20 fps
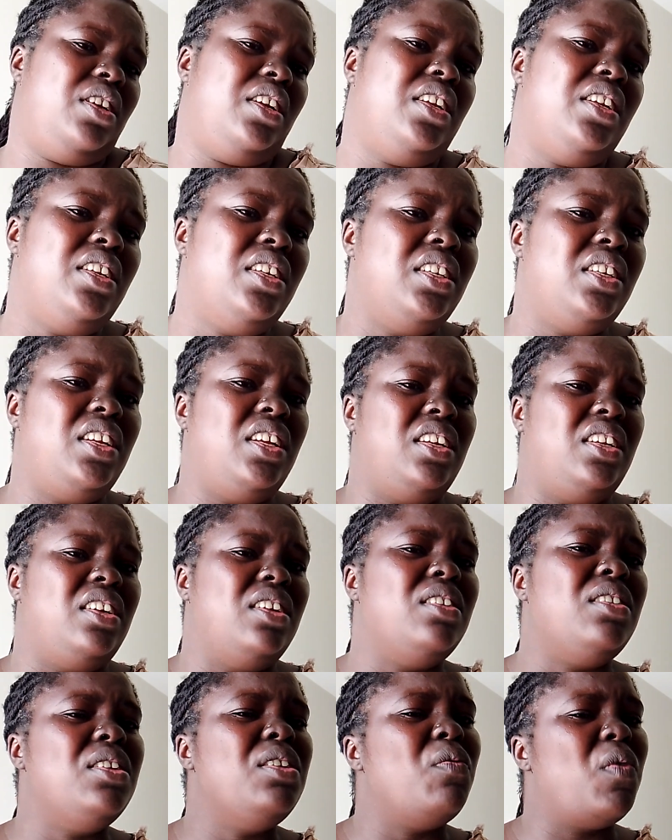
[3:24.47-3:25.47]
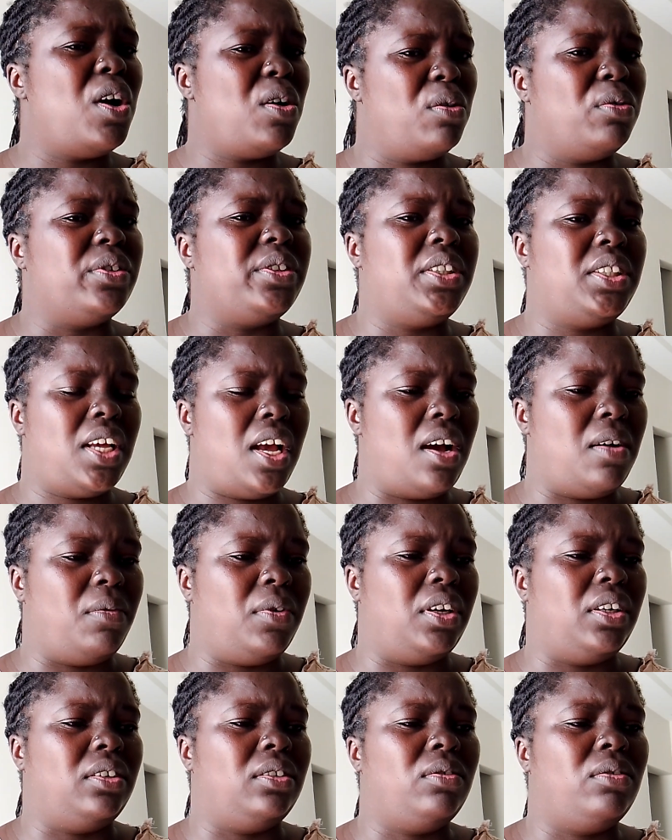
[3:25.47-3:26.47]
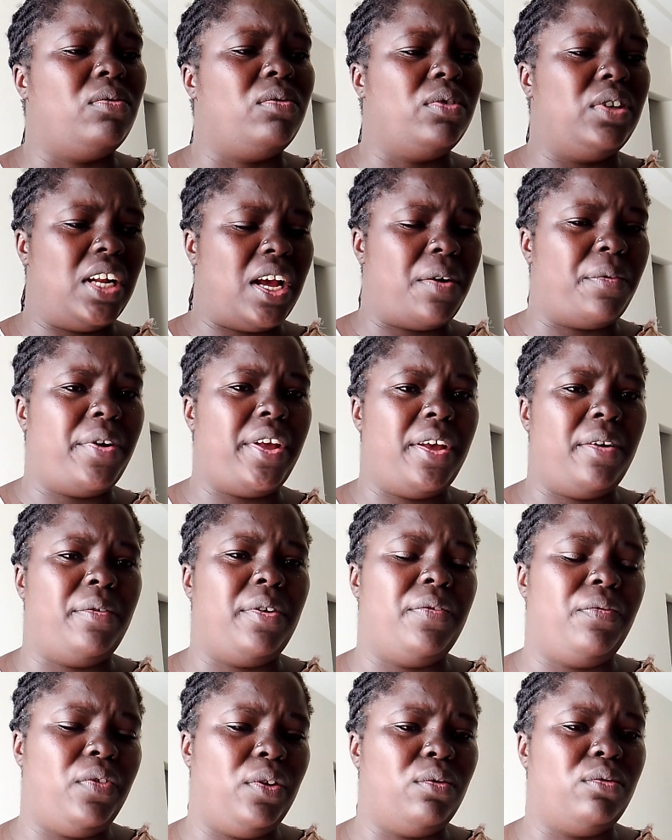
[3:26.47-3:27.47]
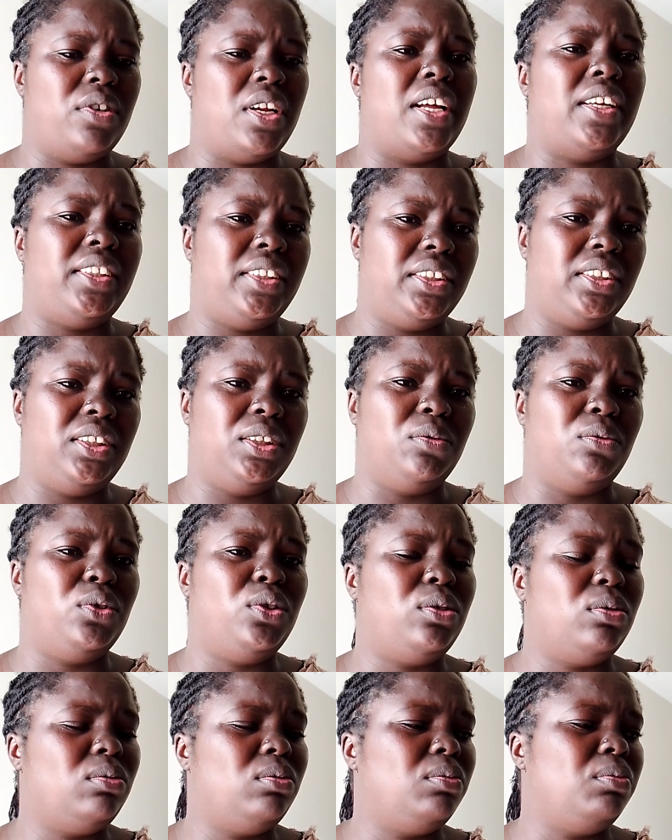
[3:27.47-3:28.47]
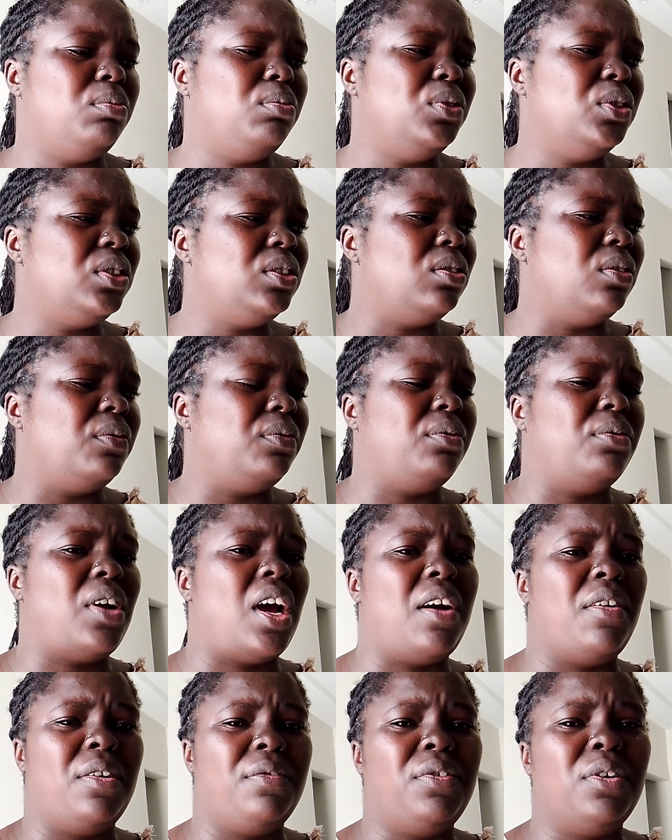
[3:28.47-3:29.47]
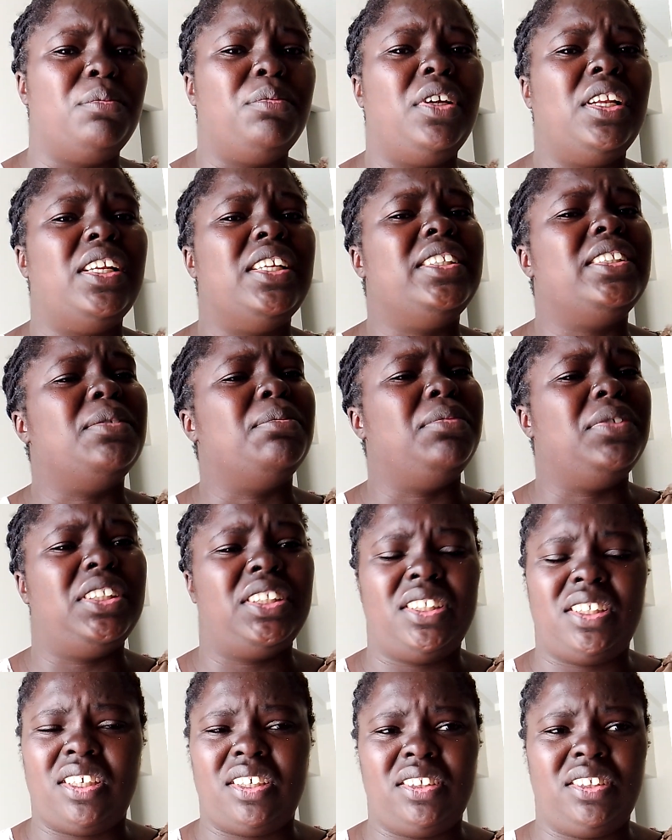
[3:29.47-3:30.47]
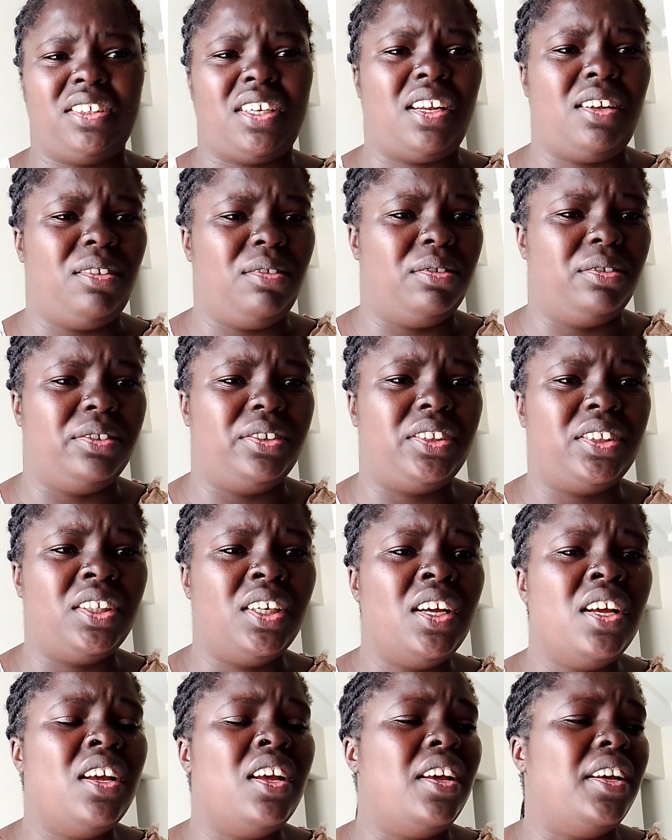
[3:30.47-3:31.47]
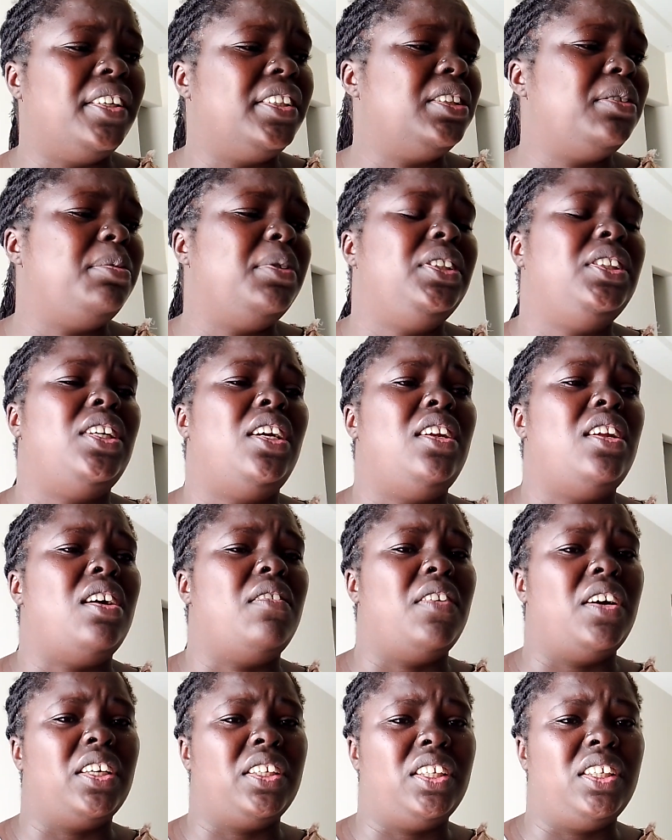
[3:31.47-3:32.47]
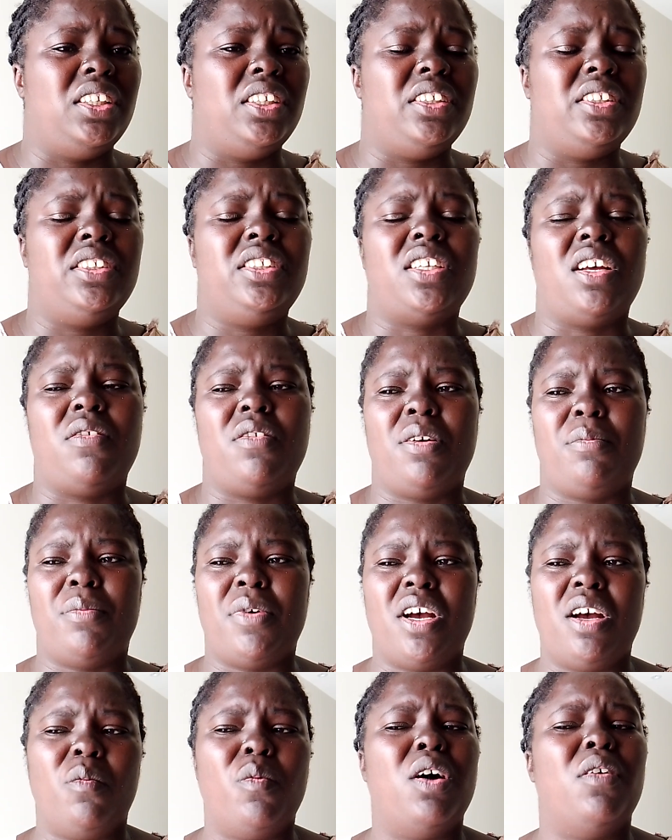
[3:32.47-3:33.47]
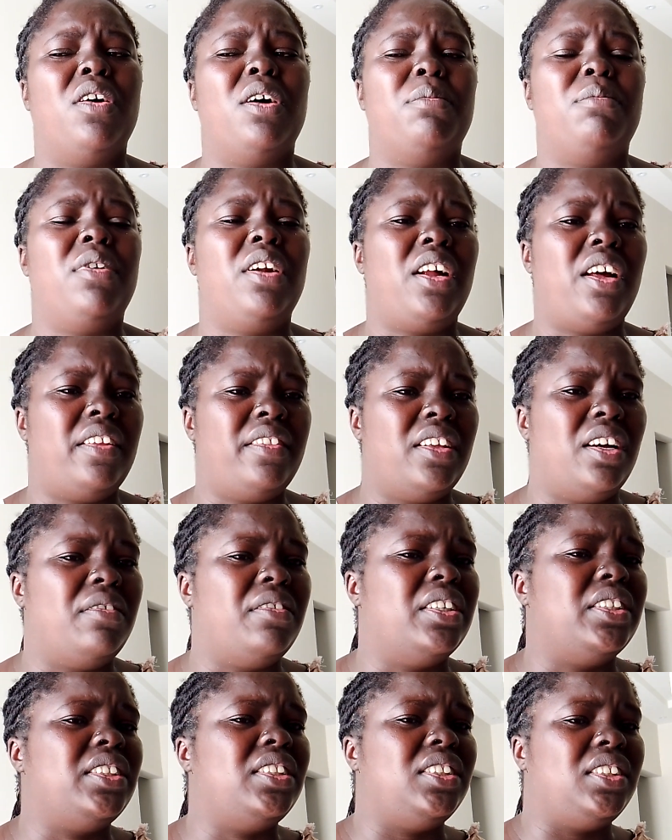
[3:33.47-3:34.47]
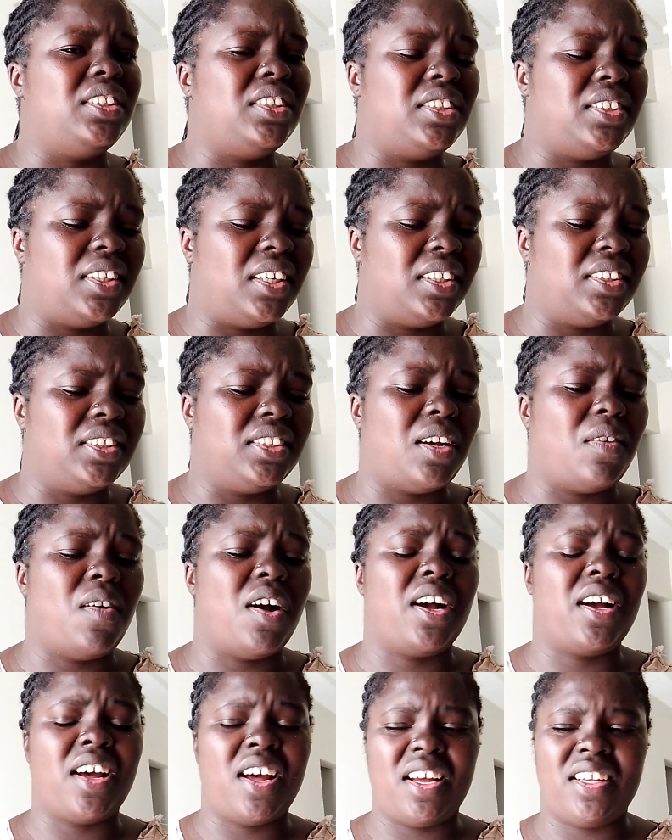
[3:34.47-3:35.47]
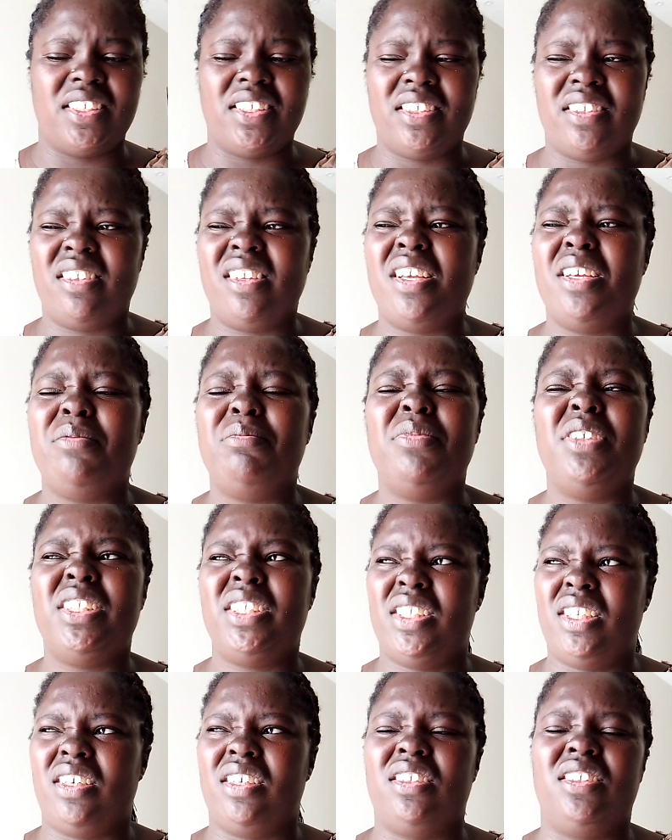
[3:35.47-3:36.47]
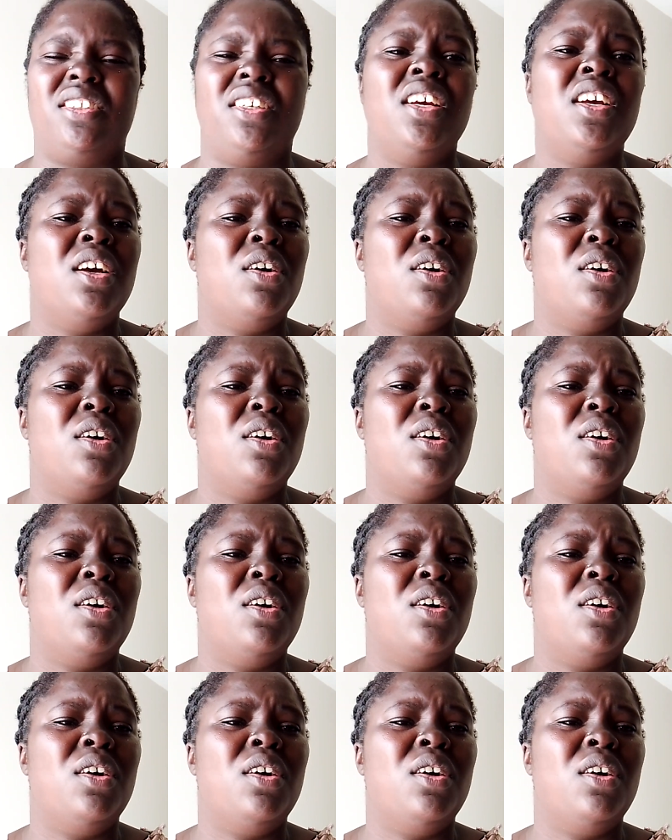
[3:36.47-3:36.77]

Nini, wako sawa, una wewe vile una renew? Juu most of our families missed us a lot, especially our kids, our mama, our brother, our sisters, our cousins, they missed us.